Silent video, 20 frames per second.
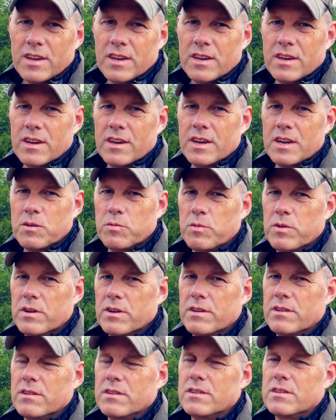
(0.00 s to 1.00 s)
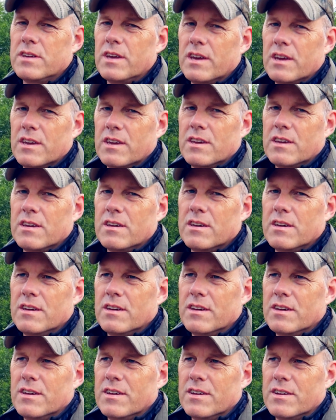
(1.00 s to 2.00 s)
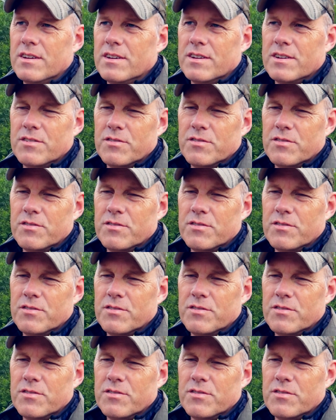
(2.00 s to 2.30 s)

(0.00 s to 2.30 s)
It will take a